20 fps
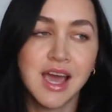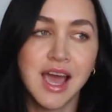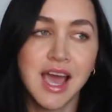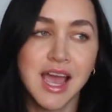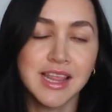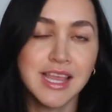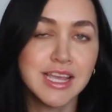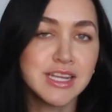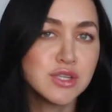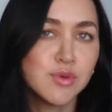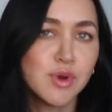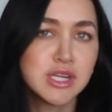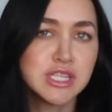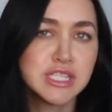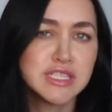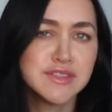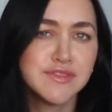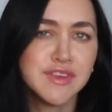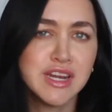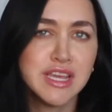I like to watch
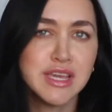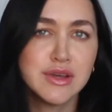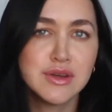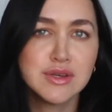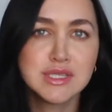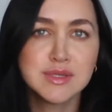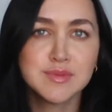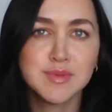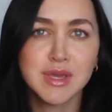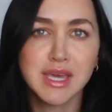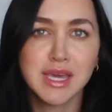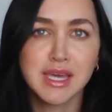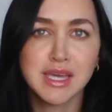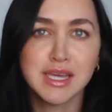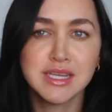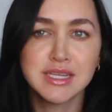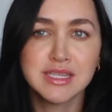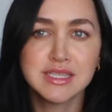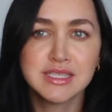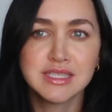these videos
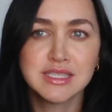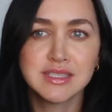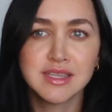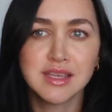because